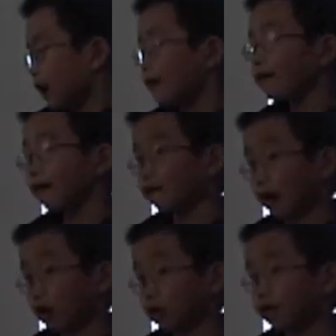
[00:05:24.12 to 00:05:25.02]
If I
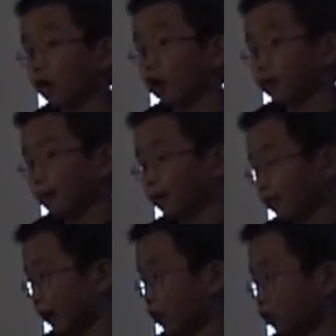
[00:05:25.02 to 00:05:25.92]
fail to follow my
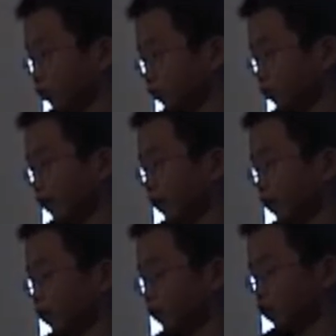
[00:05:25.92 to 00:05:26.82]
schedule
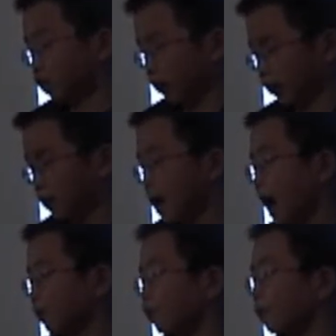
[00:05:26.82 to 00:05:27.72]
and routine,
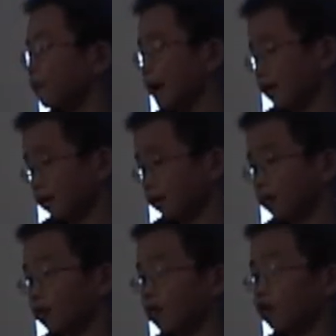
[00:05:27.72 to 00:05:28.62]
I will miss
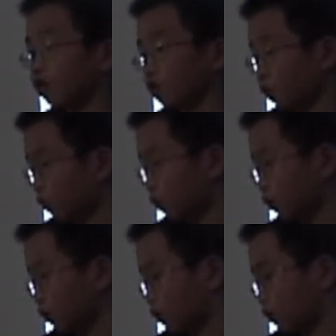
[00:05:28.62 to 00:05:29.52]

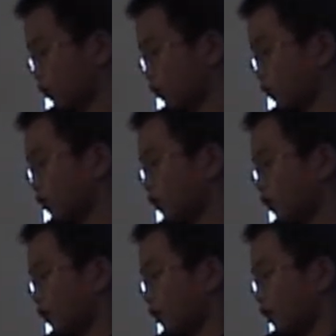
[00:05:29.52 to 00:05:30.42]
school,
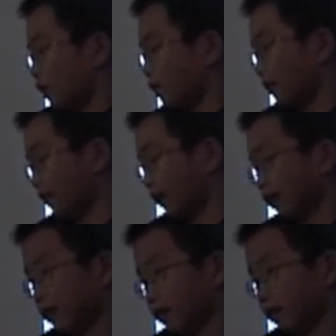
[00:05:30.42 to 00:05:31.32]
miss
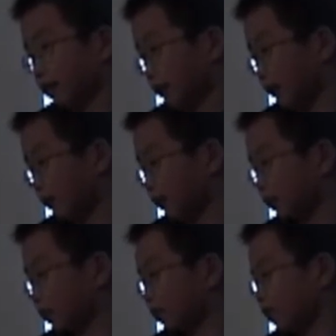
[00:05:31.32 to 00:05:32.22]

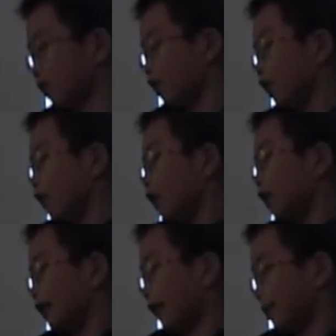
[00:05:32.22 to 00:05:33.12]
activities,
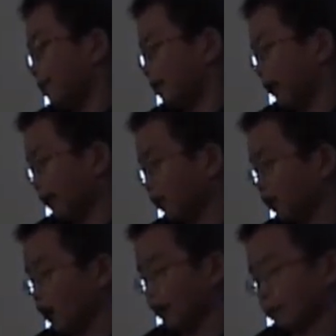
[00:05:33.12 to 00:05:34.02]
be less
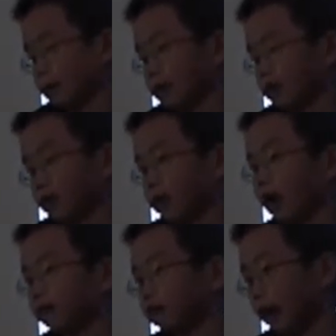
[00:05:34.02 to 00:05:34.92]
accomplished,
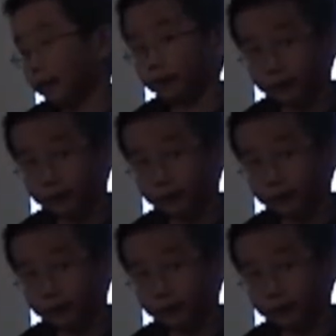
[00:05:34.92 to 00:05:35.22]
have less